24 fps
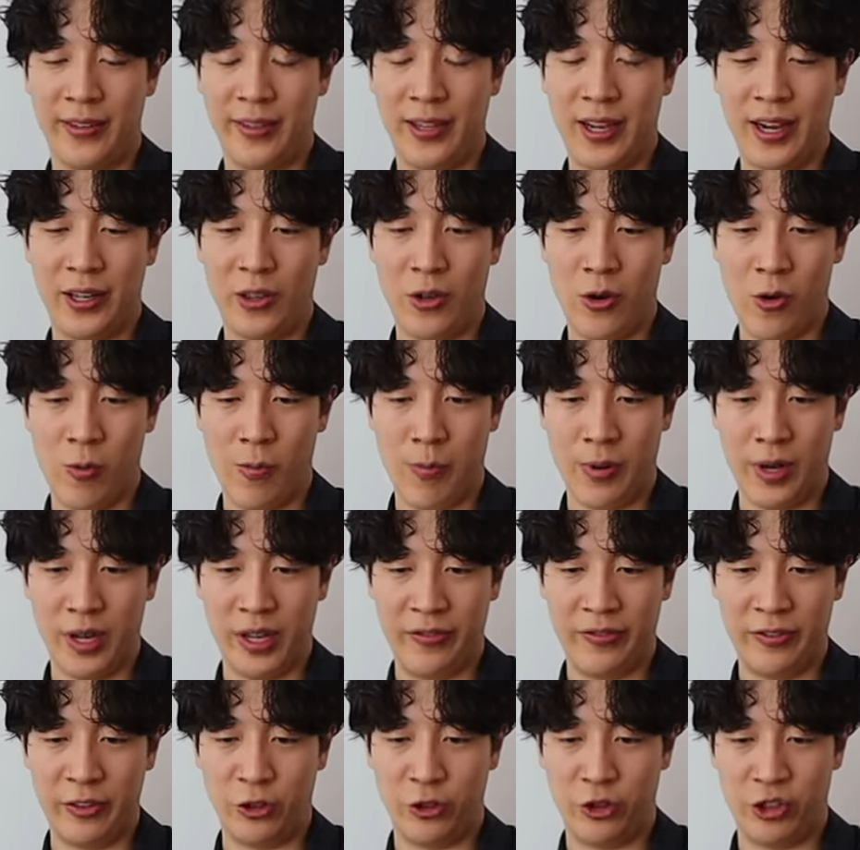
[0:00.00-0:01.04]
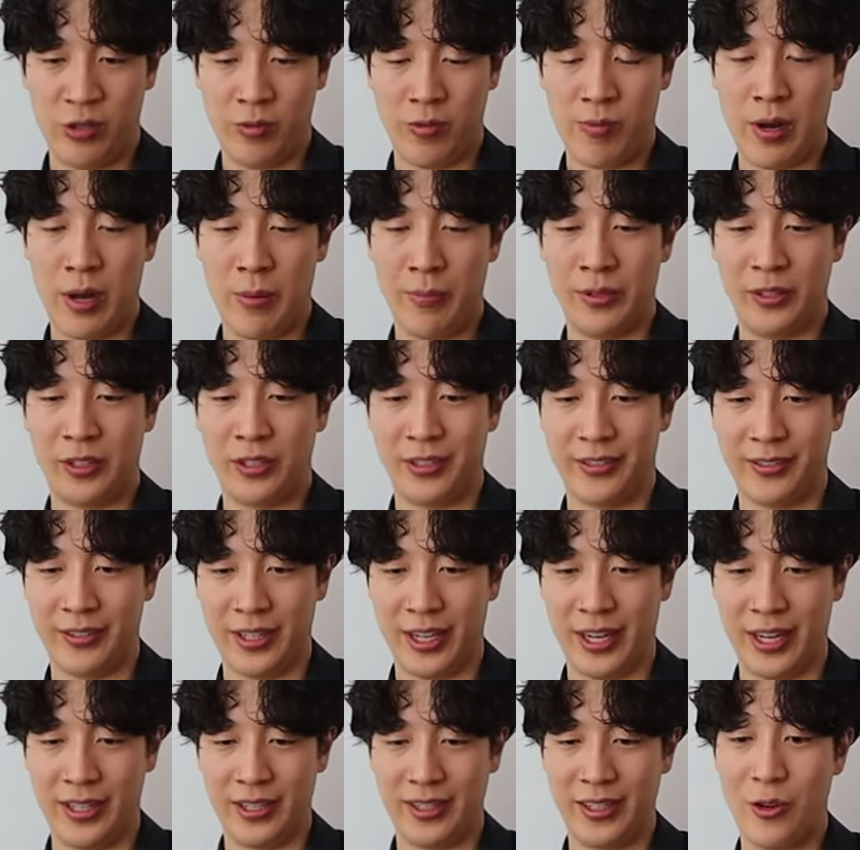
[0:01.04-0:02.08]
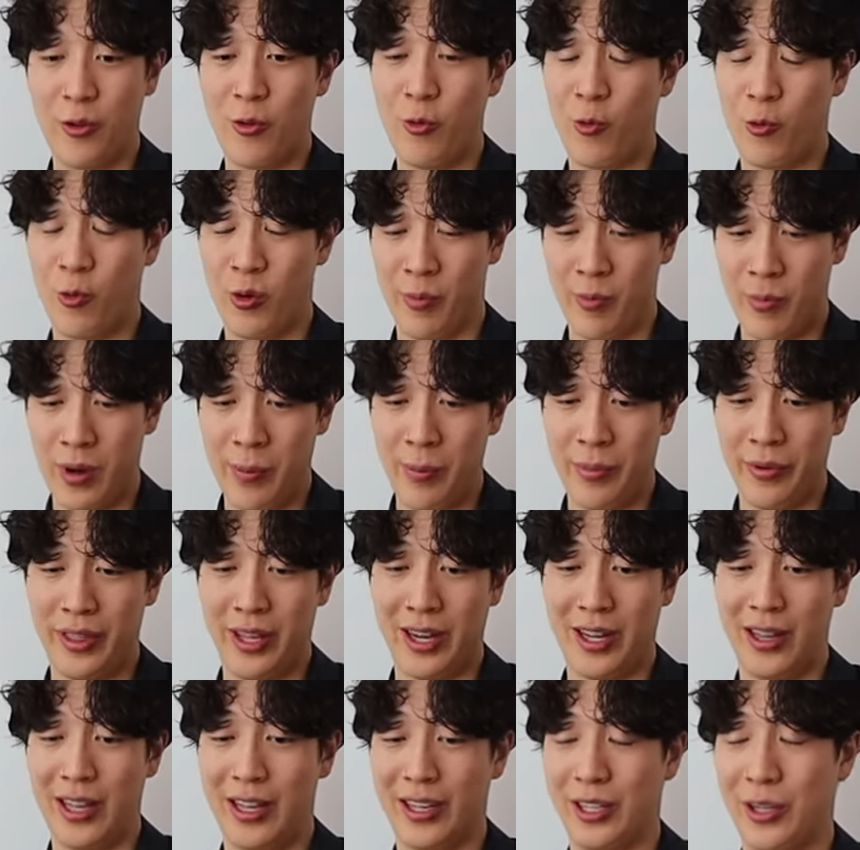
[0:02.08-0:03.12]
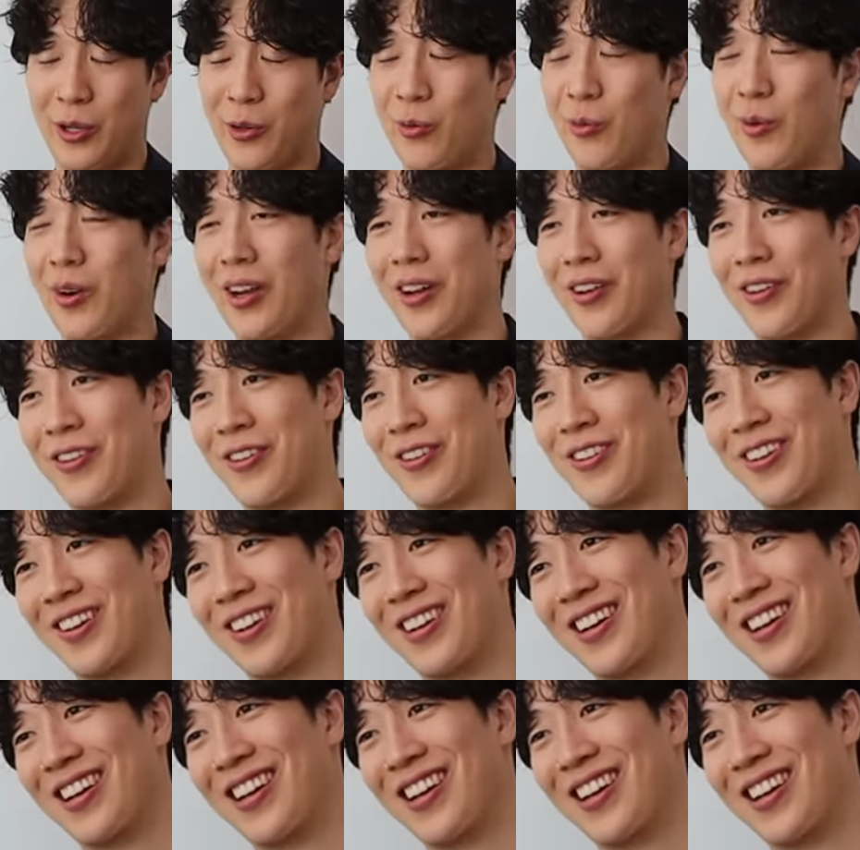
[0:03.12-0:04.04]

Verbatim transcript: night, Opa. If you dream about me tonight, remember that I like it rough